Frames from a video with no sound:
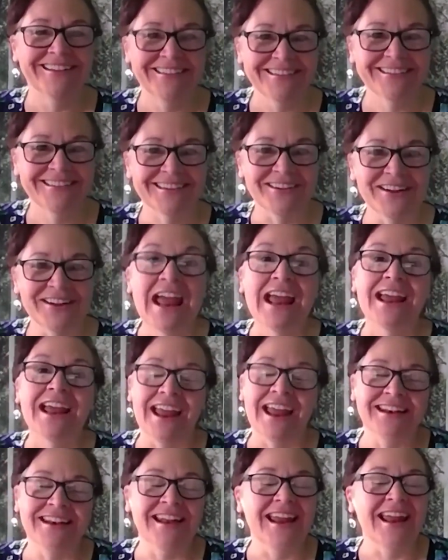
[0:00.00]
So
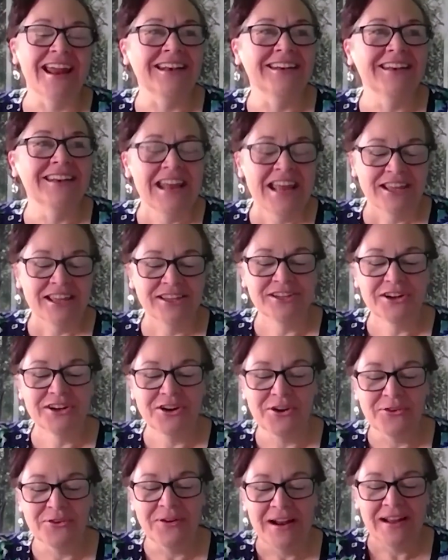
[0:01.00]
and and you
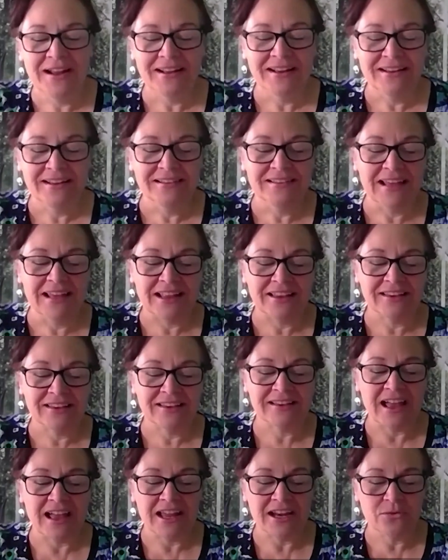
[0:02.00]
know, that's kind